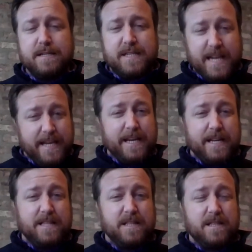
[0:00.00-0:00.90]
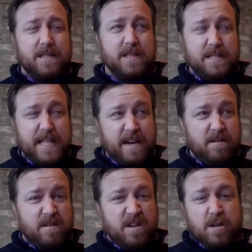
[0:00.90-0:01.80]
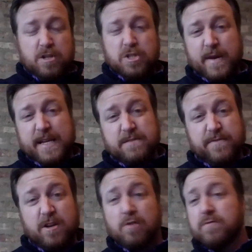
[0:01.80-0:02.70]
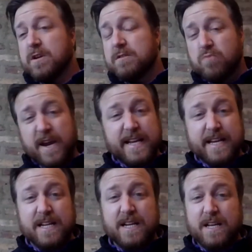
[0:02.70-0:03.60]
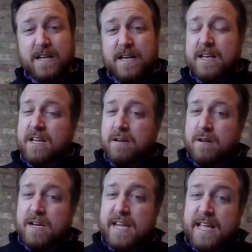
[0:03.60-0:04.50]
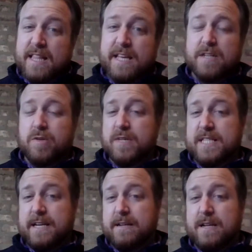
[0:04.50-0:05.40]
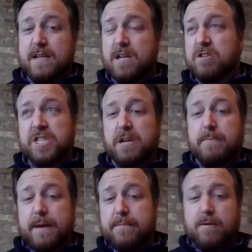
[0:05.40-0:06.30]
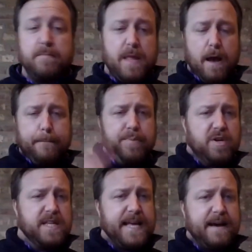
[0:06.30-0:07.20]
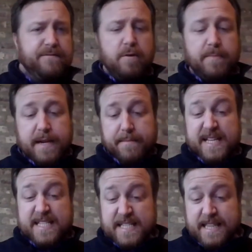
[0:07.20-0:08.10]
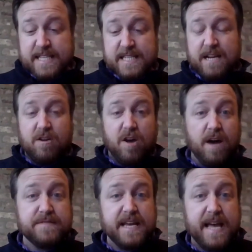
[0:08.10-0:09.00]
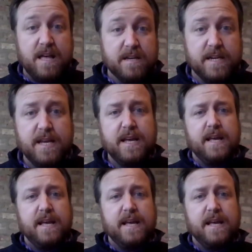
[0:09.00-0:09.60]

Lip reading: taking the letter, transferring it over, and writing it neatly into another sheet of paper, I'll put it in the envelope, and I'm going to send this letter off to Alan